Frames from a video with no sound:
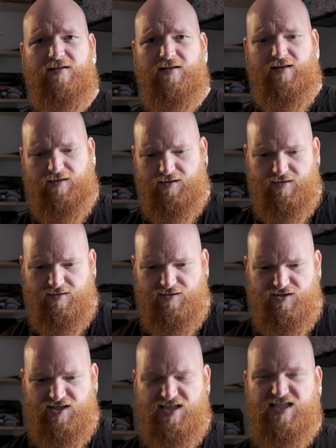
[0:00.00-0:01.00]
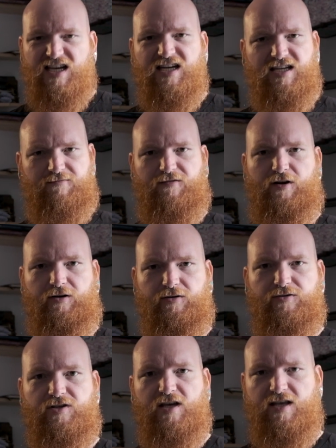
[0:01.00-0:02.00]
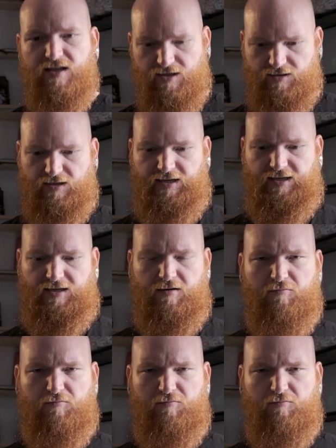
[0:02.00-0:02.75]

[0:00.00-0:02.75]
like skinny fuckers. They're like